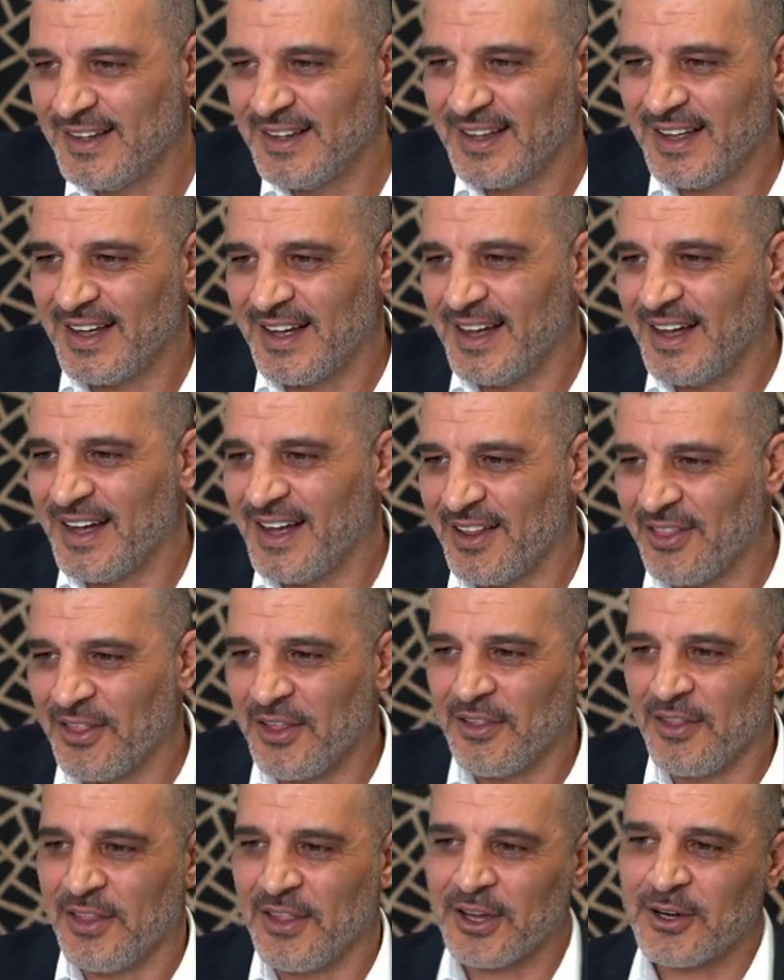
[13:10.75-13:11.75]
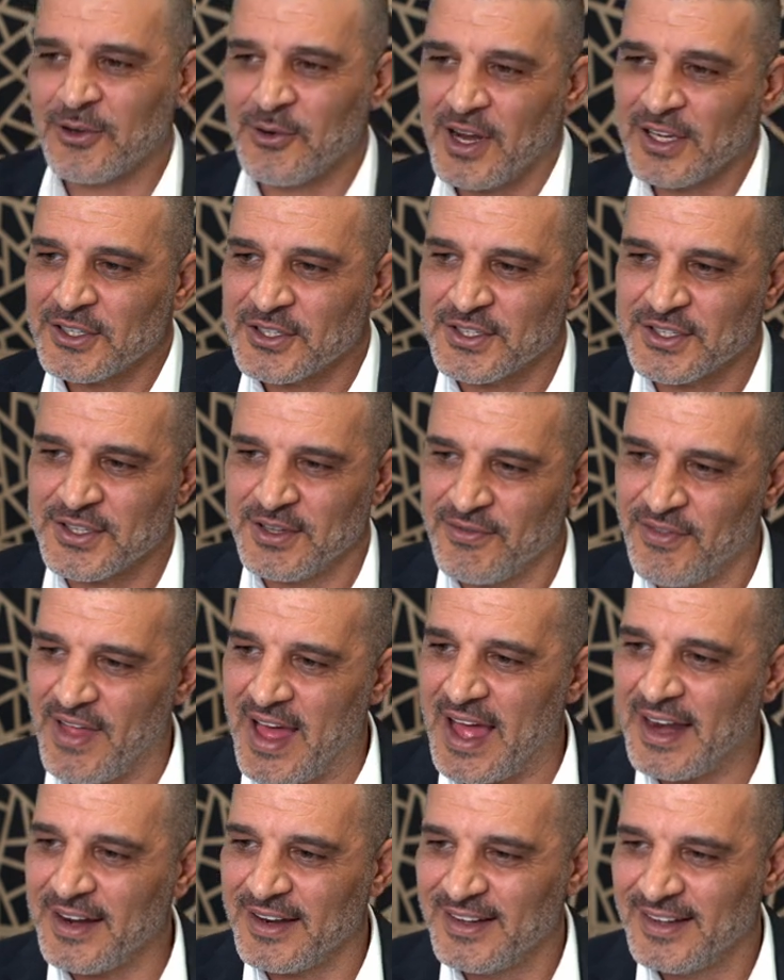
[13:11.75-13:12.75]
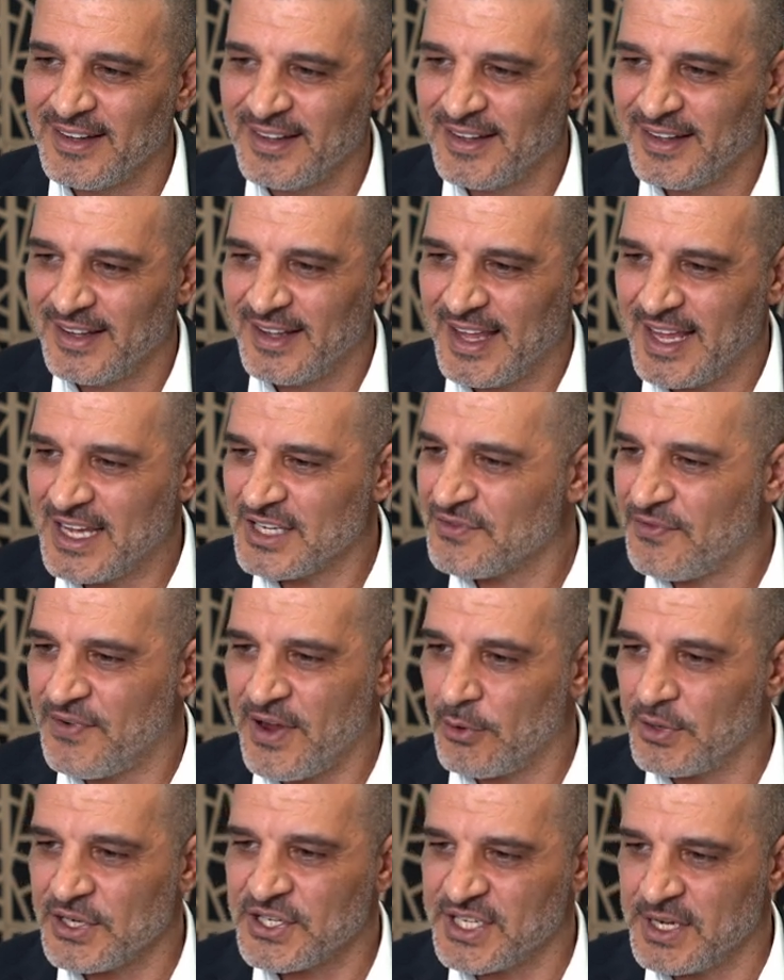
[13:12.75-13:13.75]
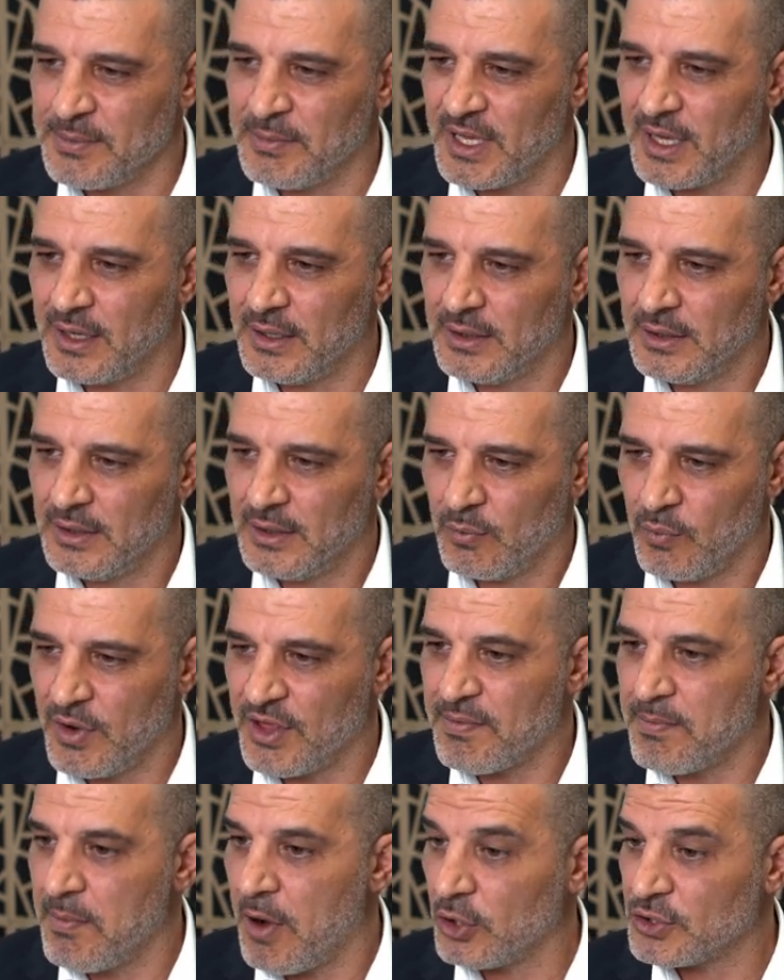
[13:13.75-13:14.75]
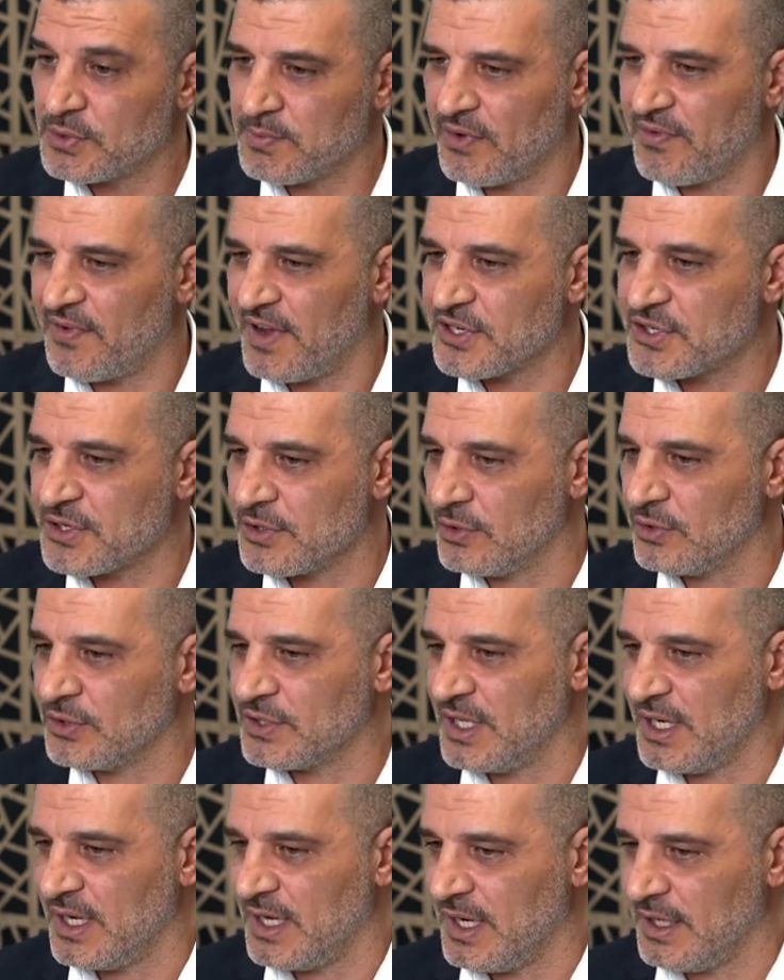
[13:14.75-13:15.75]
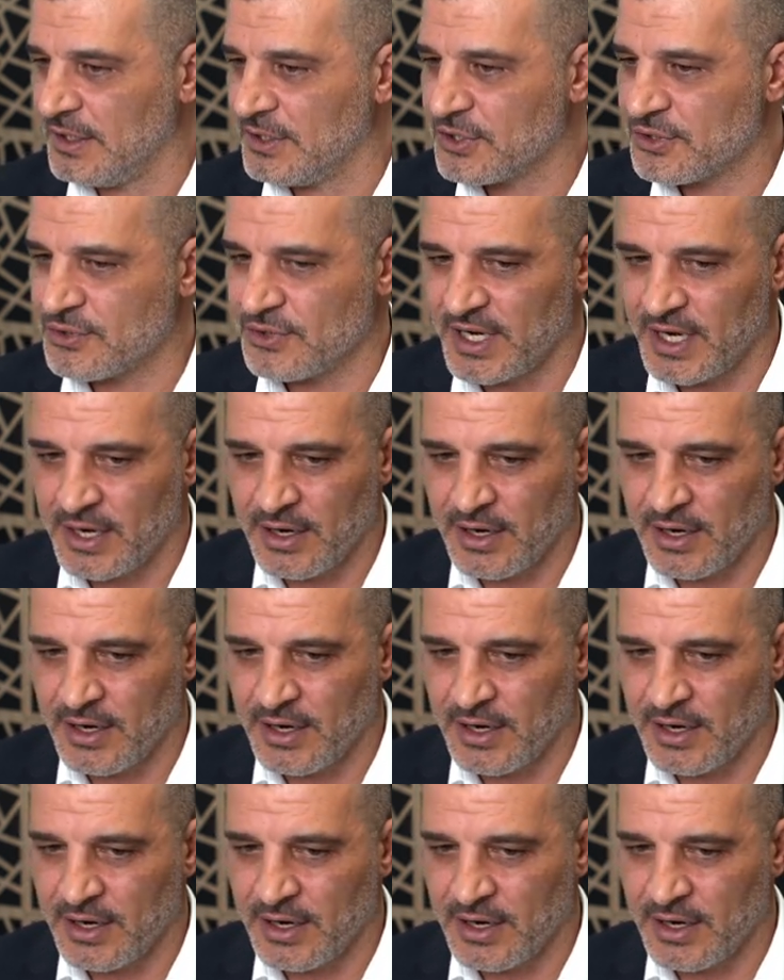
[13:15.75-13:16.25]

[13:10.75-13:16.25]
the crust of that is very similar with most professionals in an industry.